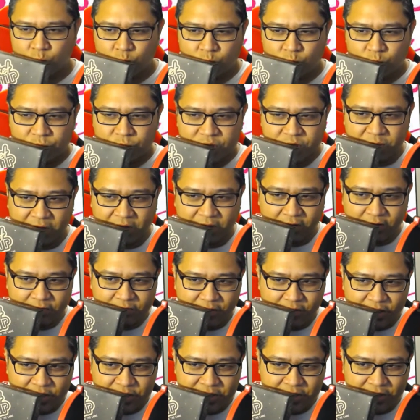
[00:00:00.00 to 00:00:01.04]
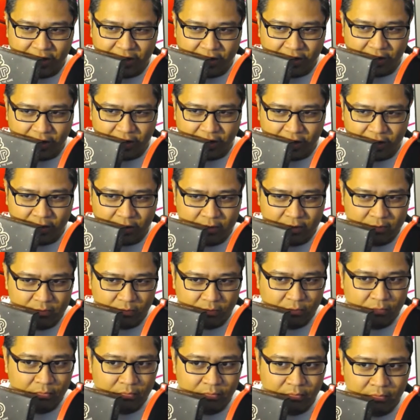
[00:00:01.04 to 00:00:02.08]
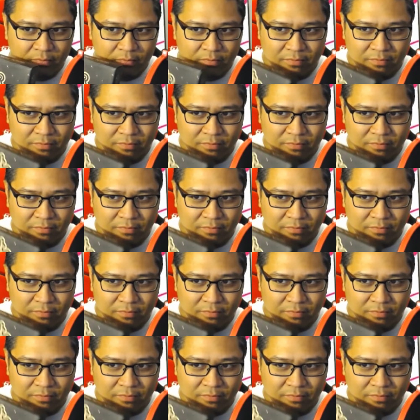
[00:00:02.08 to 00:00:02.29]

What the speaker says: Smell that fresh China air. Mm-hmm.